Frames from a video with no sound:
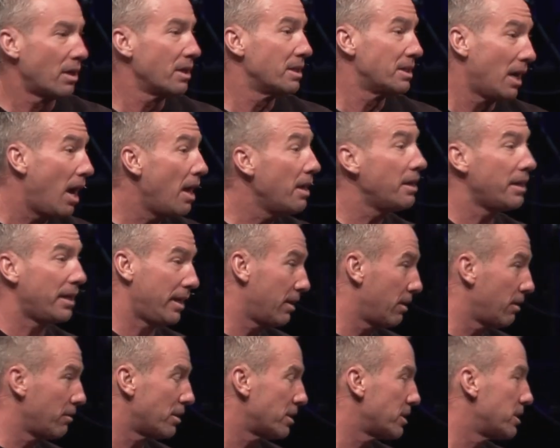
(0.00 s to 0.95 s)
we're done
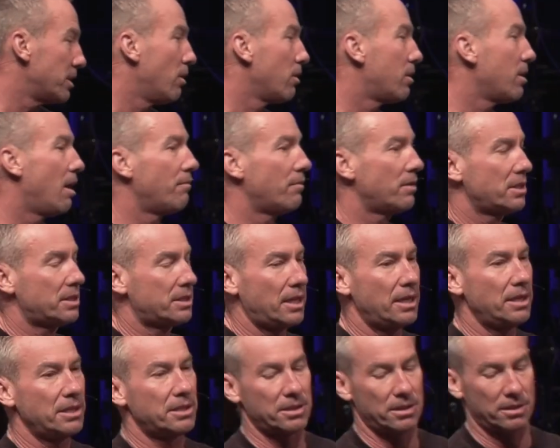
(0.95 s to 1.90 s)
here. There's no
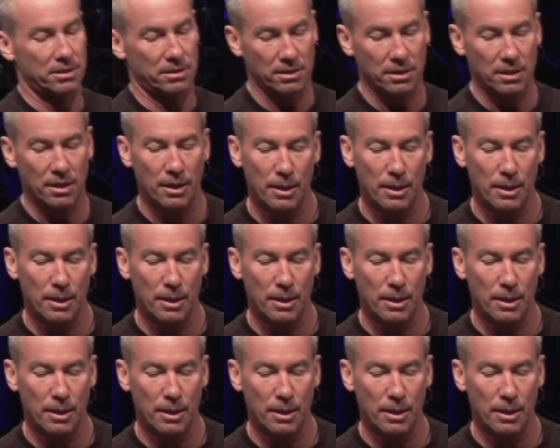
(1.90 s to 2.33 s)
conversation.